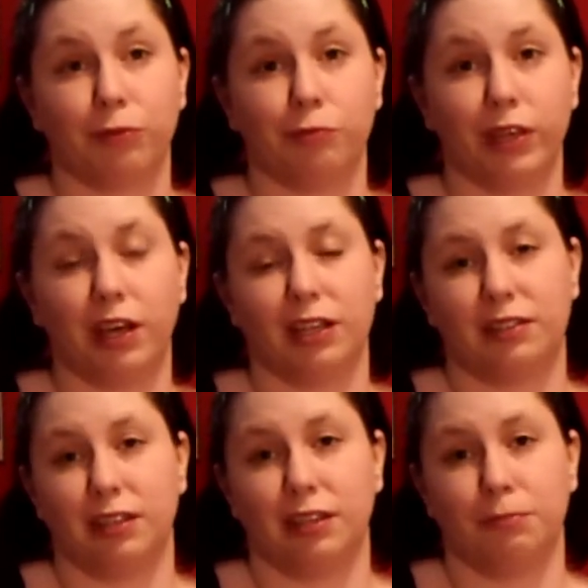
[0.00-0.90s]
when we
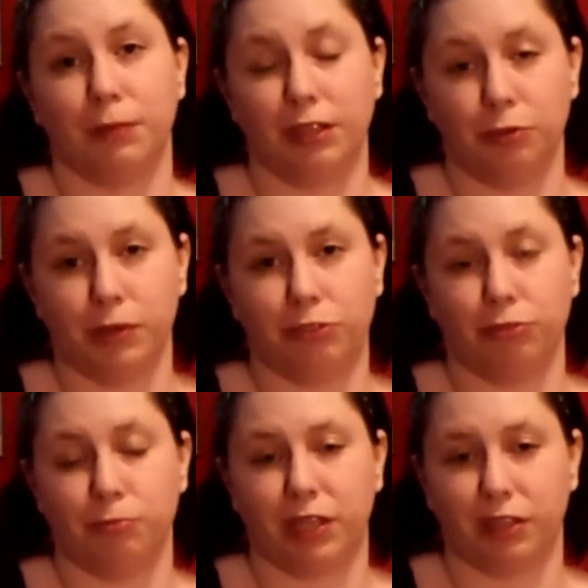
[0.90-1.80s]
got to Mellow
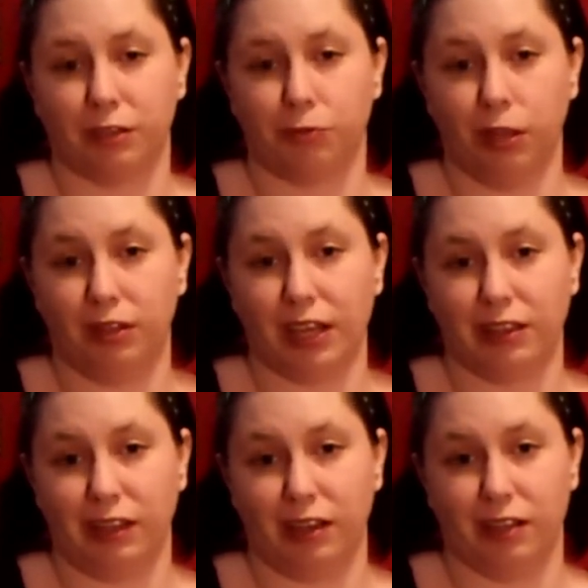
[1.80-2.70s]
Mushroom, because it was
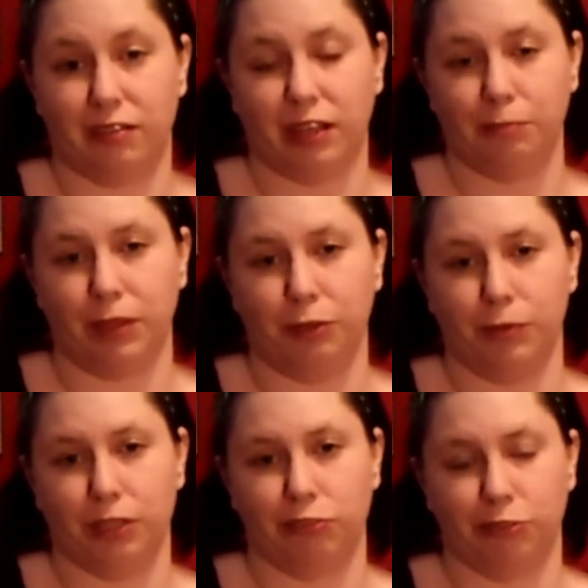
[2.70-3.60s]
actually on-site Mellow
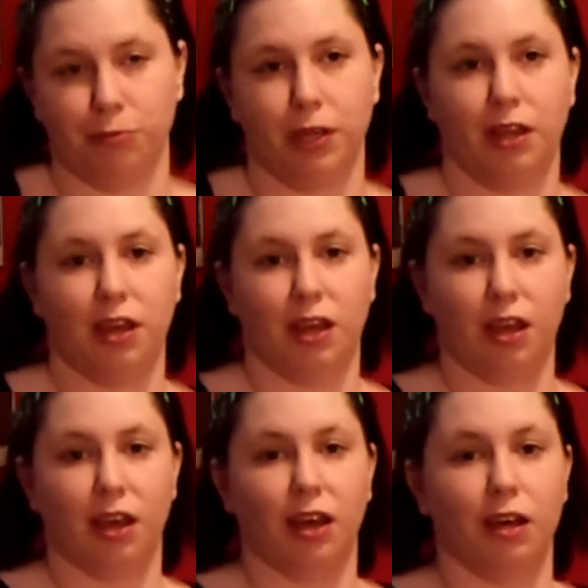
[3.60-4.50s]
Mushroom,
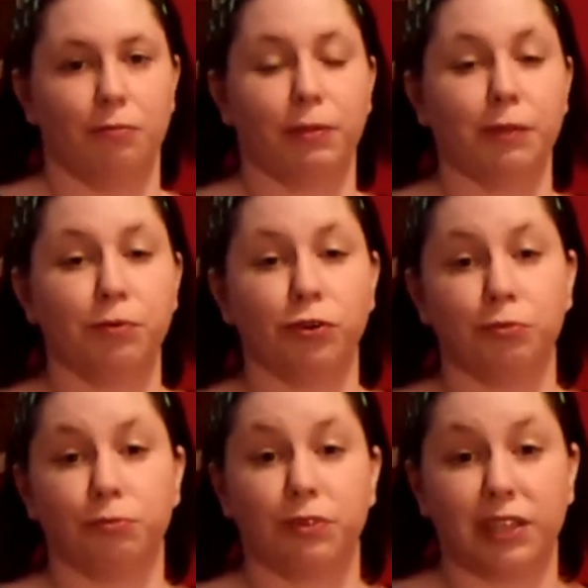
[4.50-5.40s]

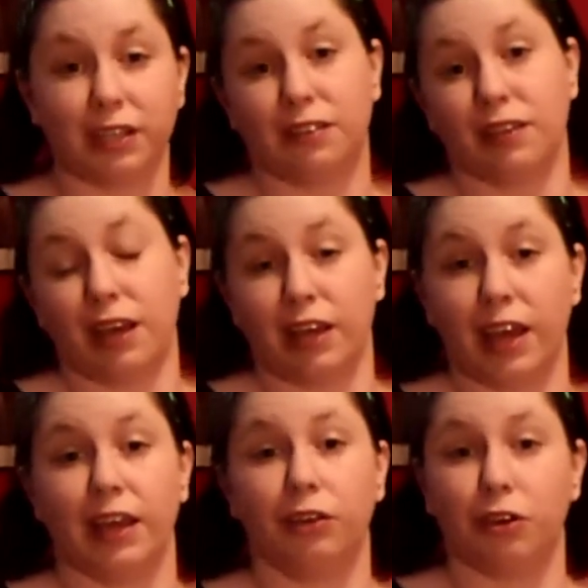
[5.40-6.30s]
people did say,
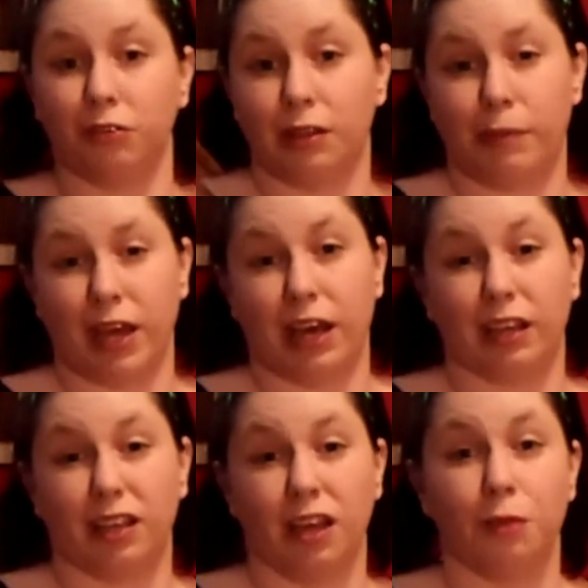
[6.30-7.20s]
hey, go in the
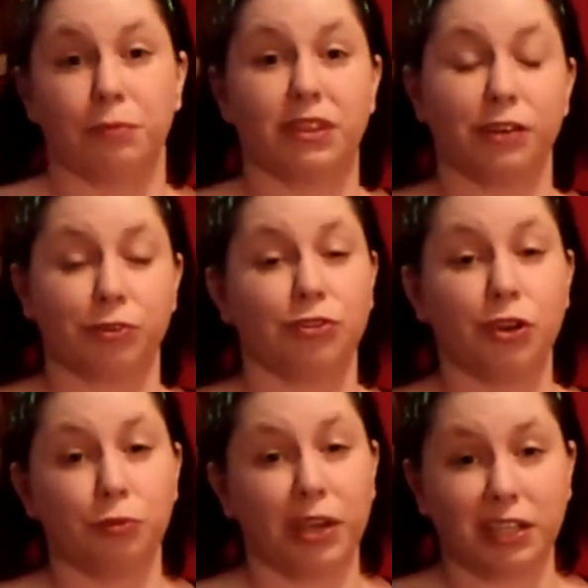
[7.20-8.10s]
back. But there was
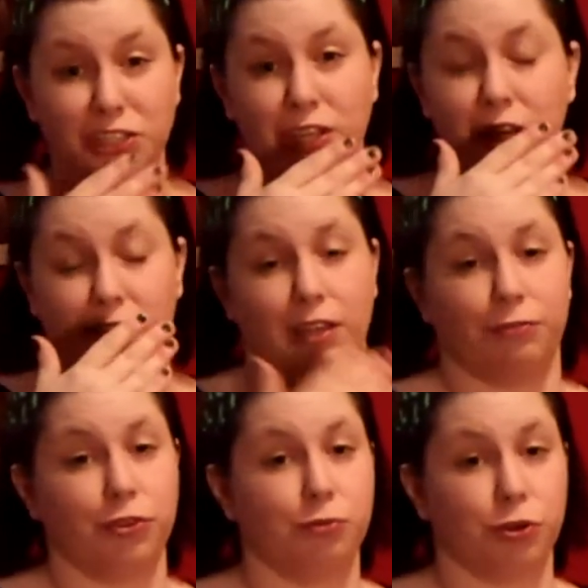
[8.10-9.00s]
no way to check
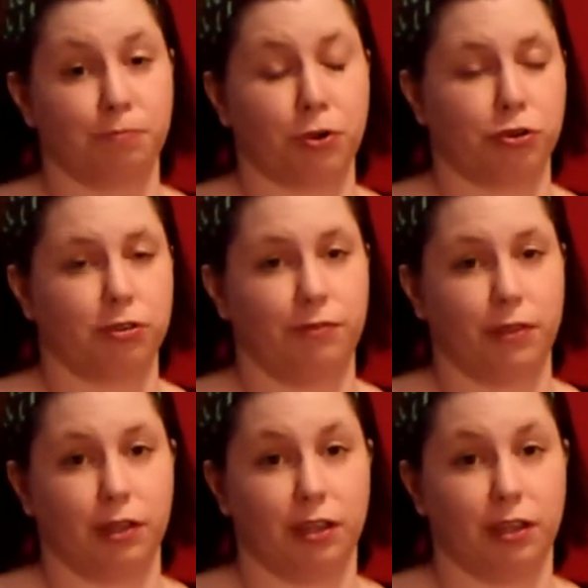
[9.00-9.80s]
if you were part of